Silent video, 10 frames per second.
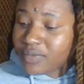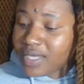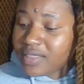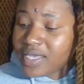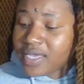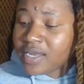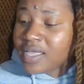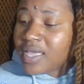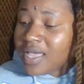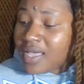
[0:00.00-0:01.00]
And then
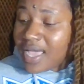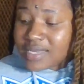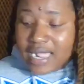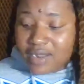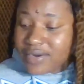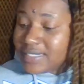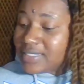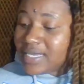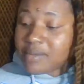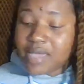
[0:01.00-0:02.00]
I already
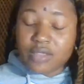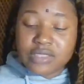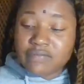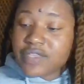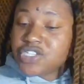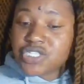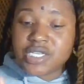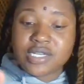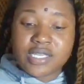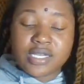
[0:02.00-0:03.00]
said about the
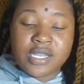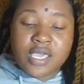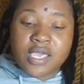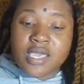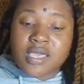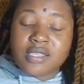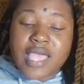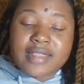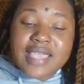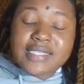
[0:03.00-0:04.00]
vision, and
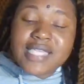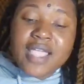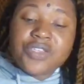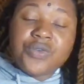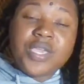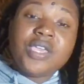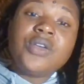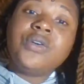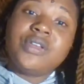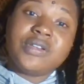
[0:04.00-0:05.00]
like that's how you
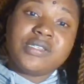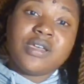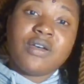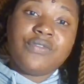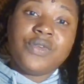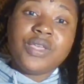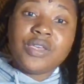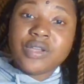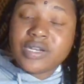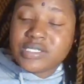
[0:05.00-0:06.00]
heal yourself. You
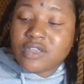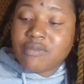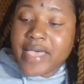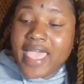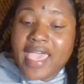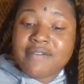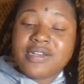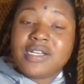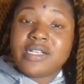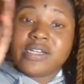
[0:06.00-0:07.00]
heal yourself by having
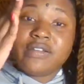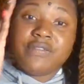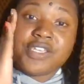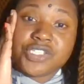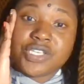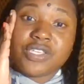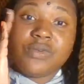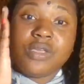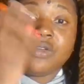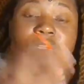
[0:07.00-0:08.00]
a clear vision. You
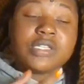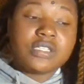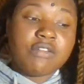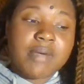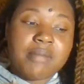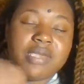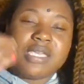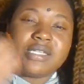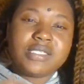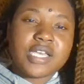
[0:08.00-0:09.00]
heal yourself by
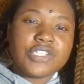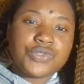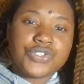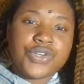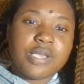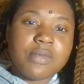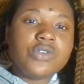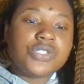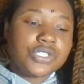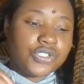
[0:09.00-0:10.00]
being in touch with your
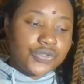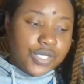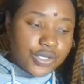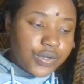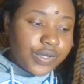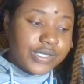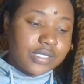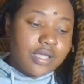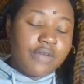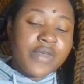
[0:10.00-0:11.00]
emotions. You heal
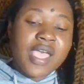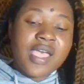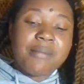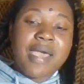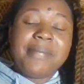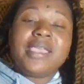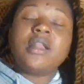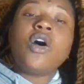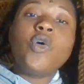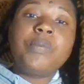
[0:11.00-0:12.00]
yourself by being
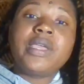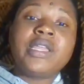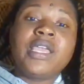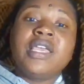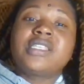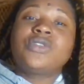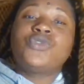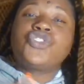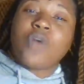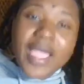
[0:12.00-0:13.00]
open to
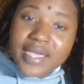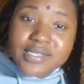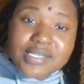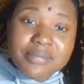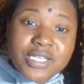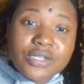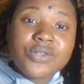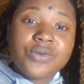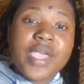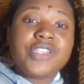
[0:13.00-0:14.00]
trying something
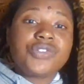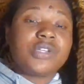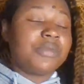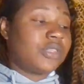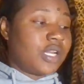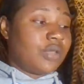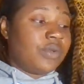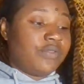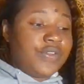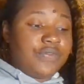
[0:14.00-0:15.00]
new. Angel number
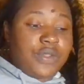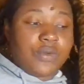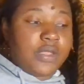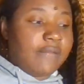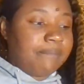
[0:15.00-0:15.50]
3151.